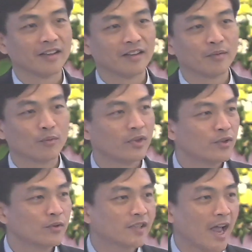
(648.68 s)
And we
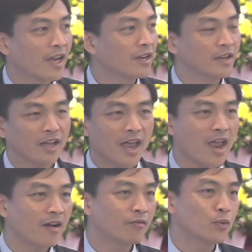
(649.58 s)
use anger
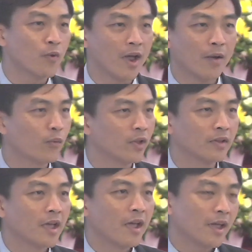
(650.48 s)
everywhere. And we,
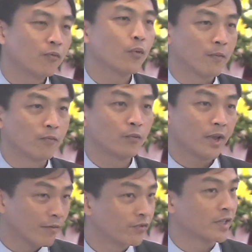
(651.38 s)
if, if,
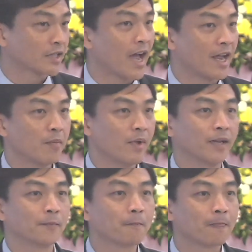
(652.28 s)
if the Thai
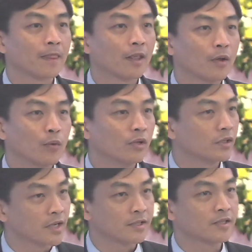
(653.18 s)
men would
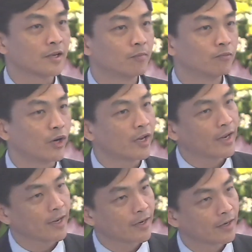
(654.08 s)
just stop
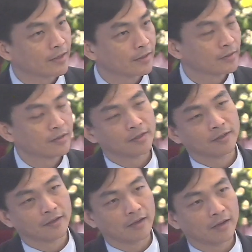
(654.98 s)
drinking
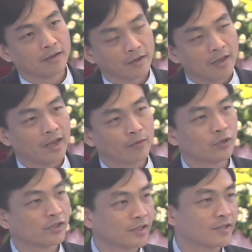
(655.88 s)
and would
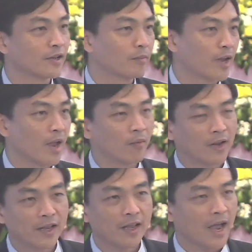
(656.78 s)
just stop
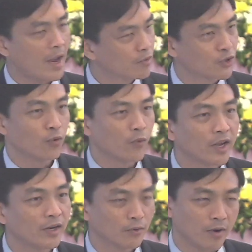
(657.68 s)
gambling, I'm sure we
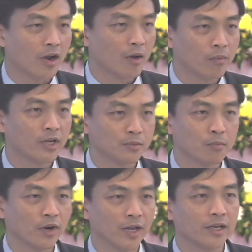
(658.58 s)
can do accomplish
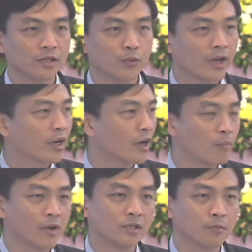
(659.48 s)
more than this. We can
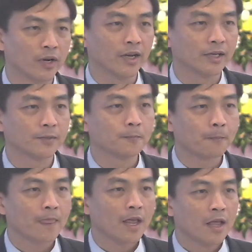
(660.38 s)
accomplish more this.
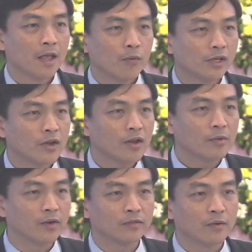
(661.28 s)
We're talking
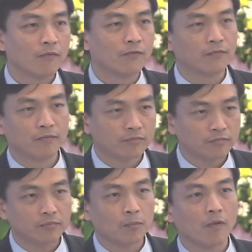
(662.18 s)
about
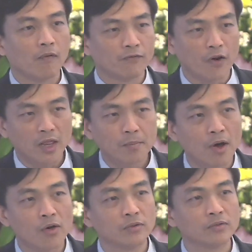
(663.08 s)

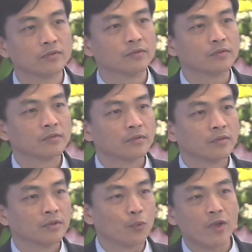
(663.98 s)
volleyball.
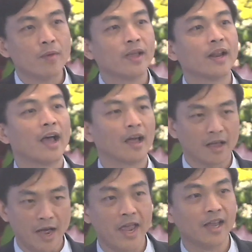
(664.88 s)
The women are
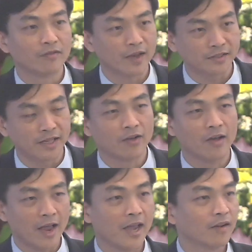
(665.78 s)
ahead of us now,
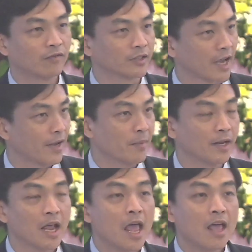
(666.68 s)
ahead of the Thai men.
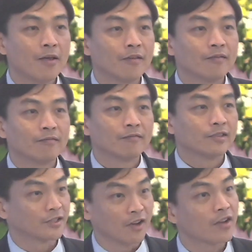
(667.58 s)

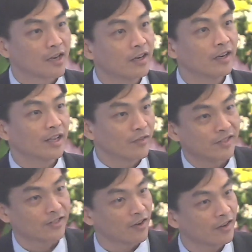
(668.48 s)
Soccer, even
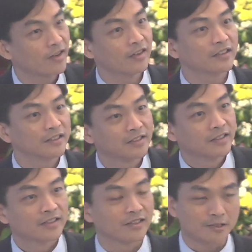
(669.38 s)
soccer,
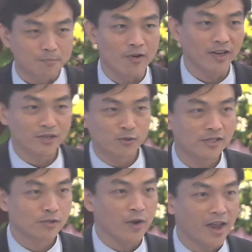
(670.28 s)
the sport that use
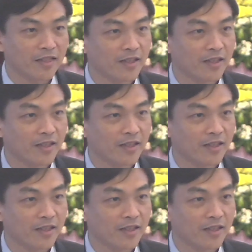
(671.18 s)
strength.